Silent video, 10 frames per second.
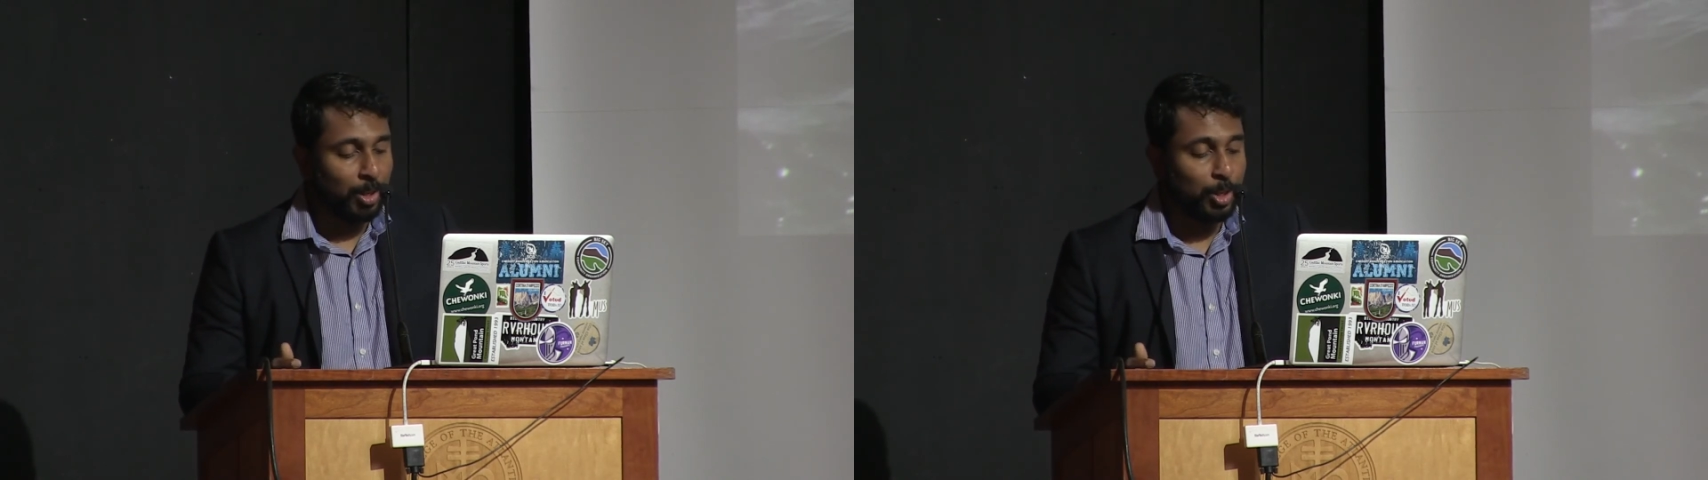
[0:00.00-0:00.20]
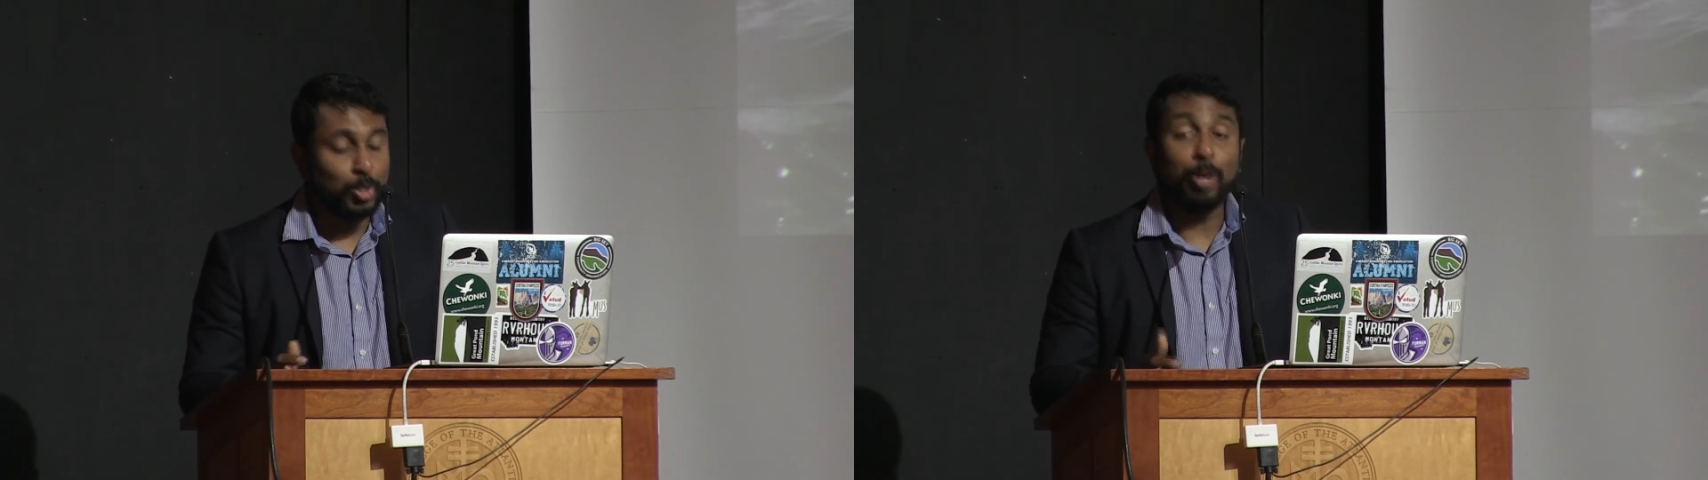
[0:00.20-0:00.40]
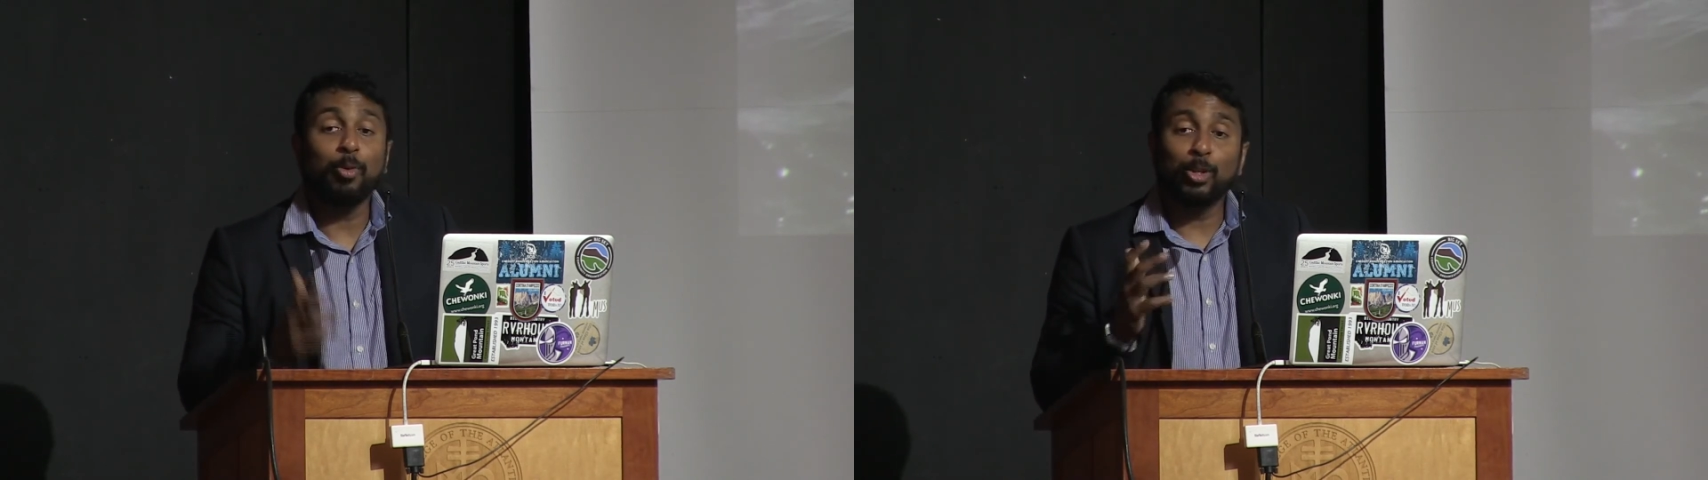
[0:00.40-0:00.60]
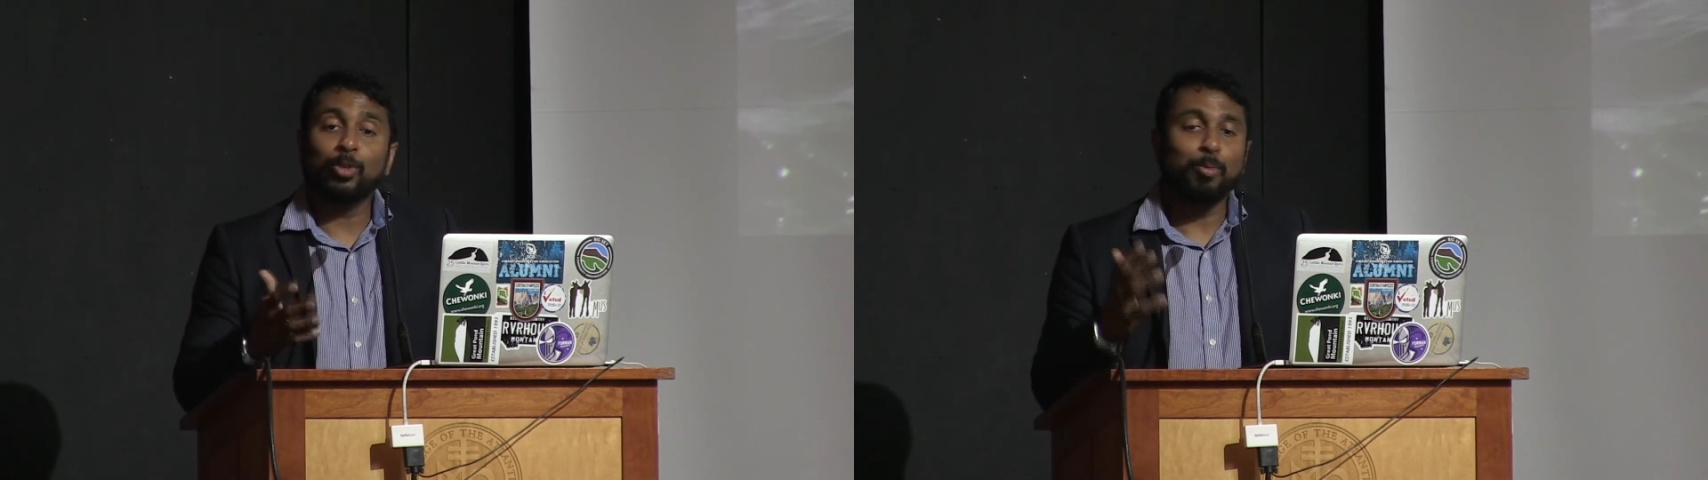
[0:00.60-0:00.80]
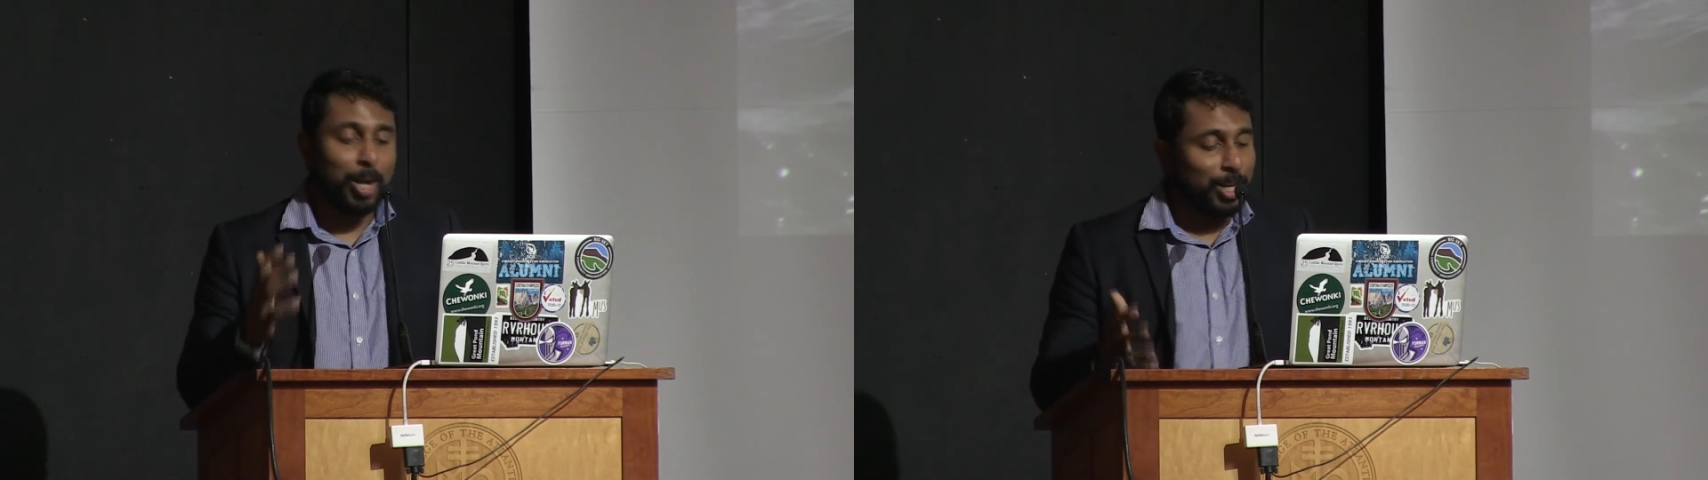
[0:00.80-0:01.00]
So I want to
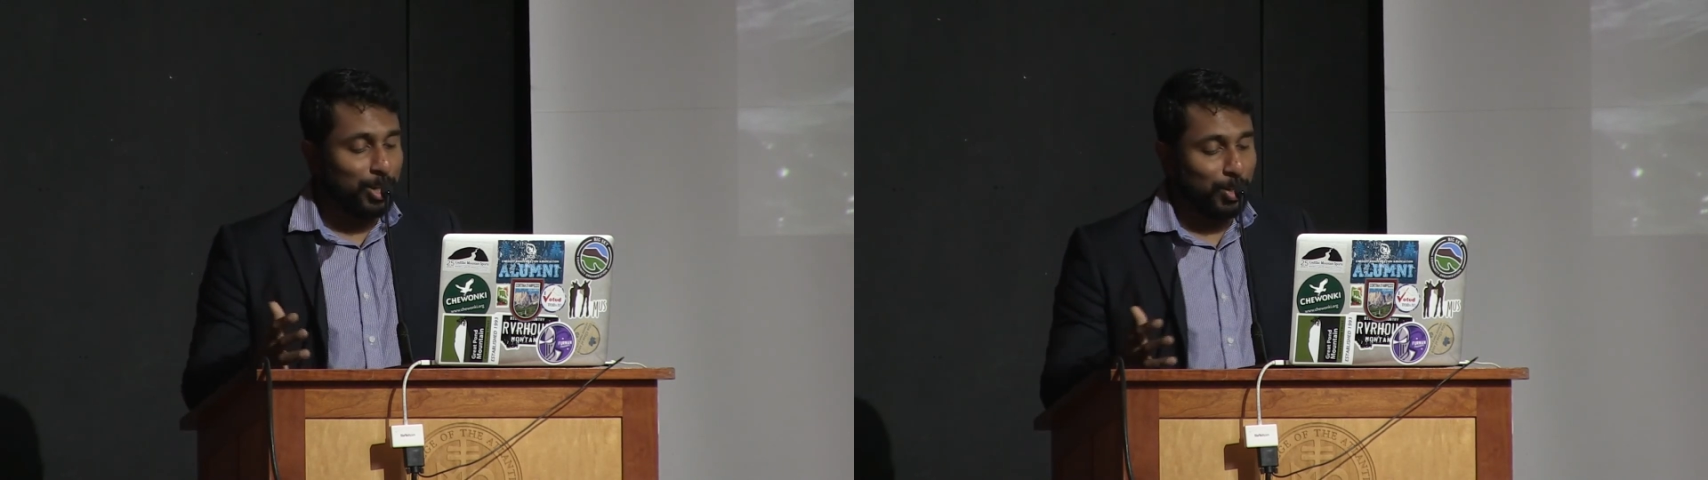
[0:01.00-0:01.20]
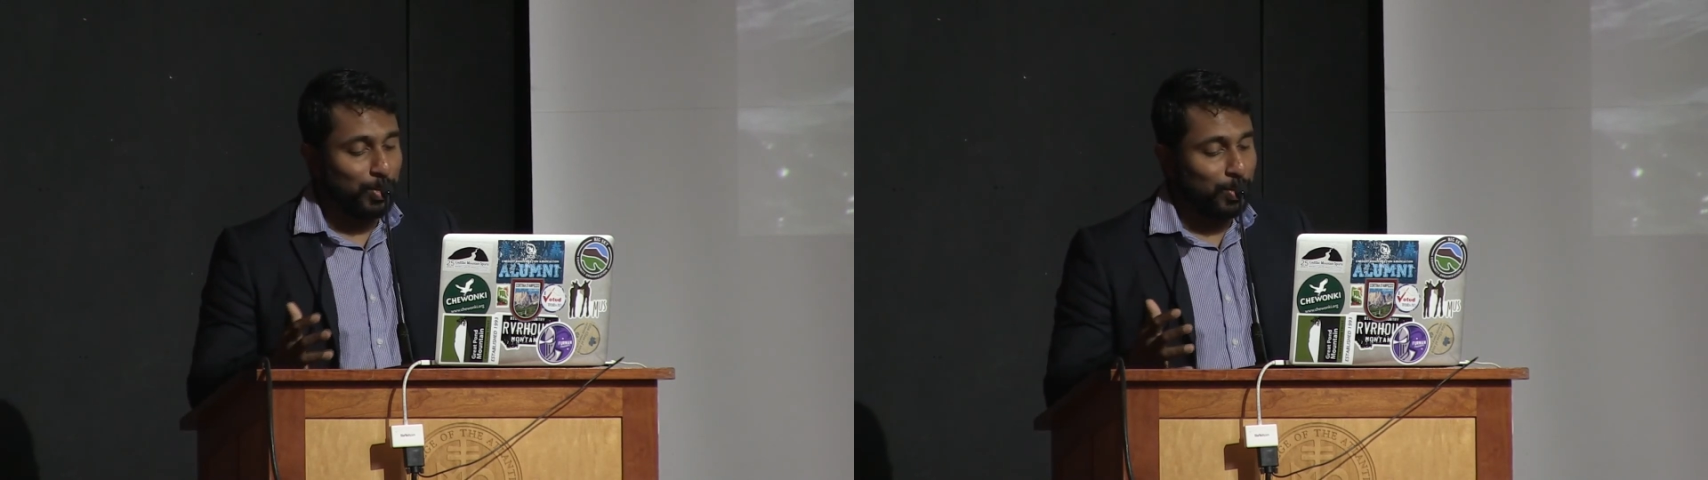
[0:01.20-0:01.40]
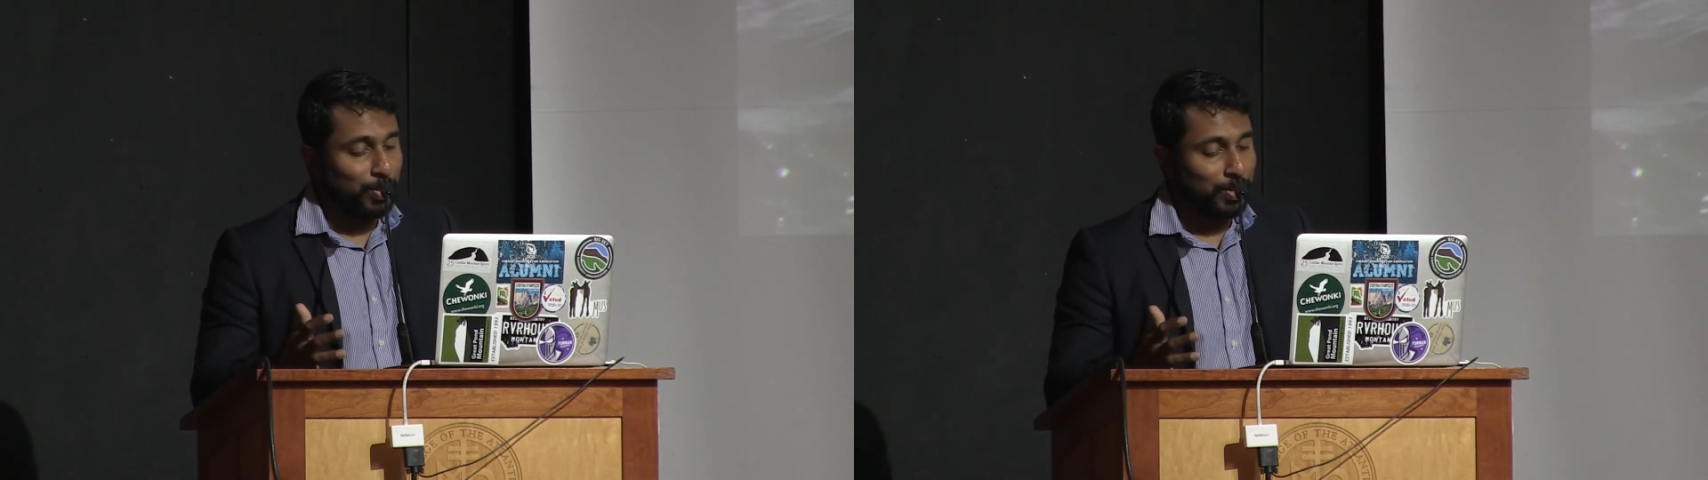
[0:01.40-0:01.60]
remind you